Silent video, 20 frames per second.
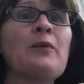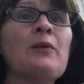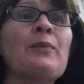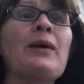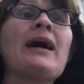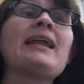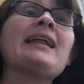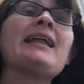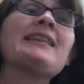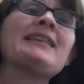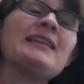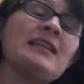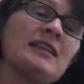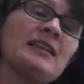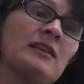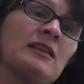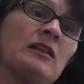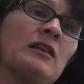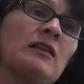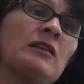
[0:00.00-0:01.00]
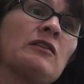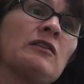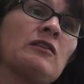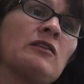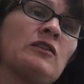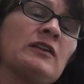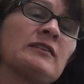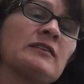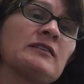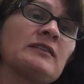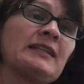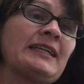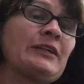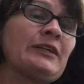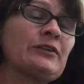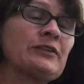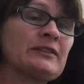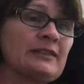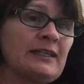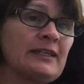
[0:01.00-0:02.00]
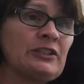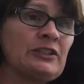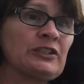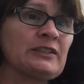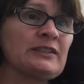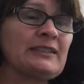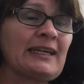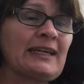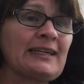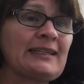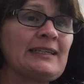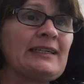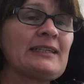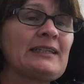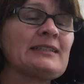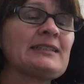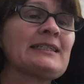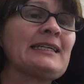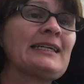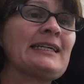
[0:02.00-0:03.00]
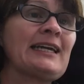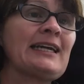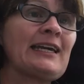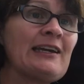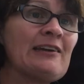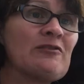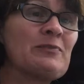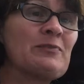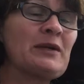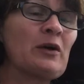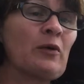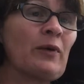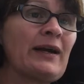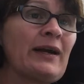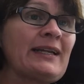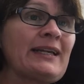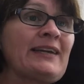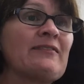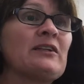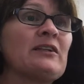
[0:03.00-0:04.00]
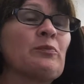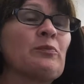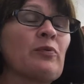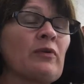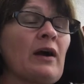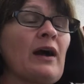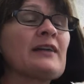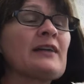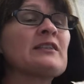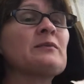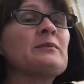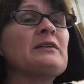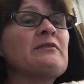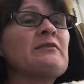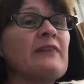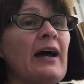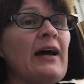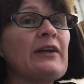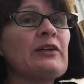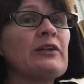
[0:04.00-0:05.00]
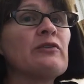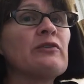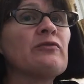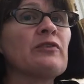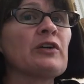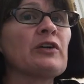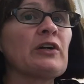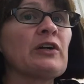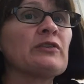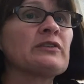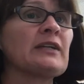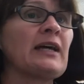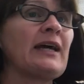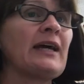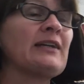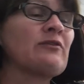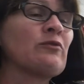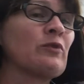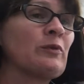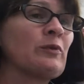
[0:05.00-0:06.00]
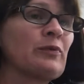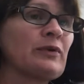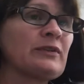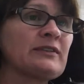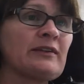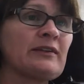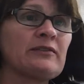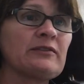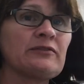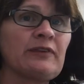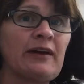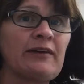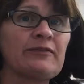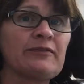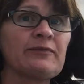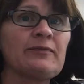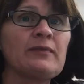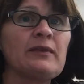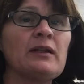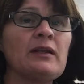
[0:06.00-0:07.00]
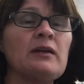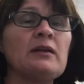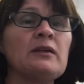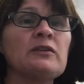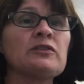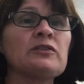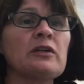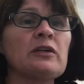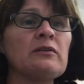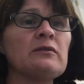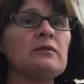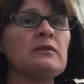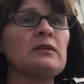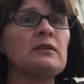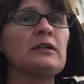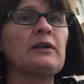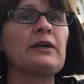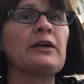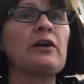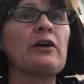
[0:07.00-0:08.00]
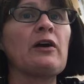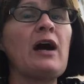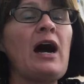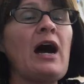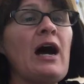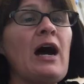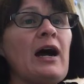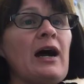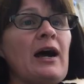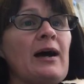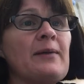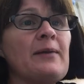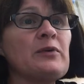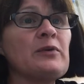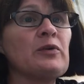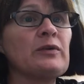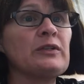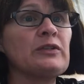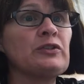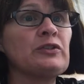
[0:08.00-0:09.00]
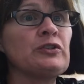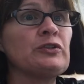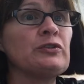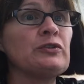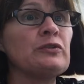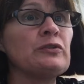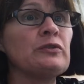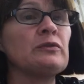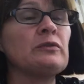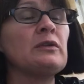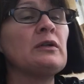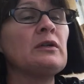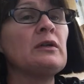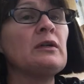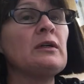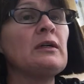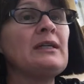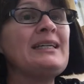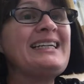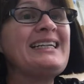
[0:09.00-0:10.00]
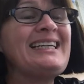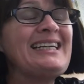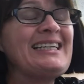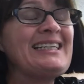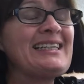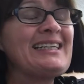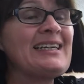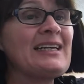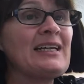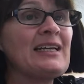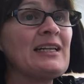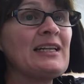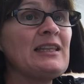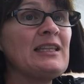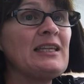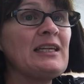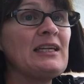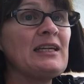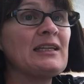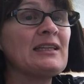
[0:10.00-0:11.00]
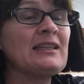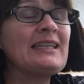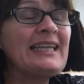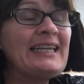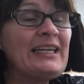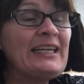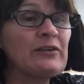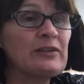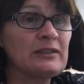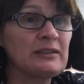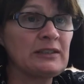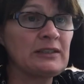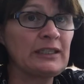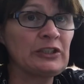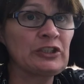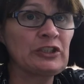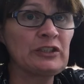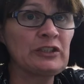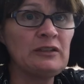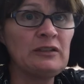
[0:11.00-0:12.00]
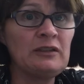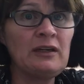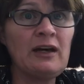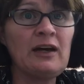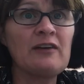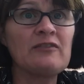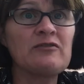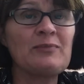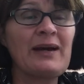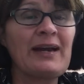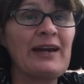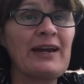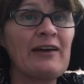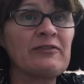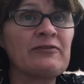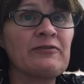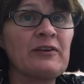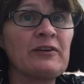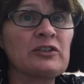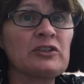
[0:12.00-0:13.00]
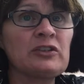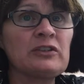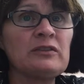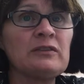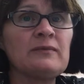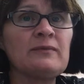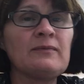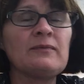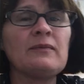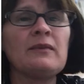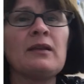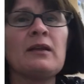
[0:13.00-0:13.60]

But this linearization technique is going to give me a way to give an approximate value for cosine of 1.75. So here I go. I'm going to need the linearization of my f function.